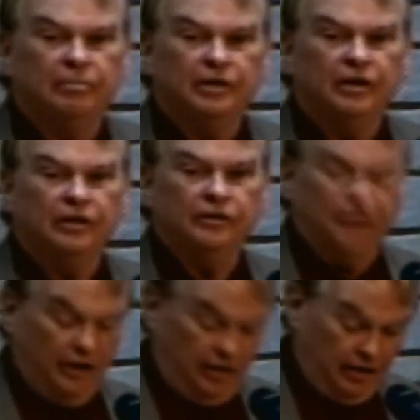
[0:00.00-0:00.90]
because
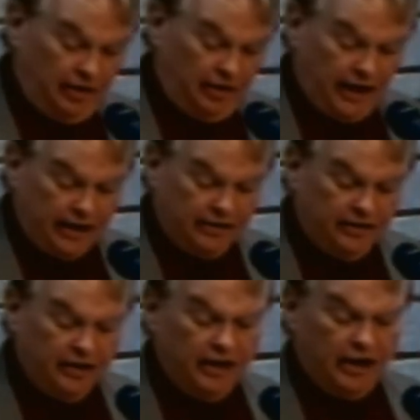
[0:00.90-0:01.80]
then in
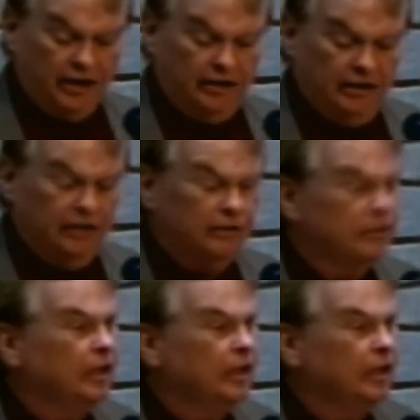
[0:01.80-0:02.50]
1890,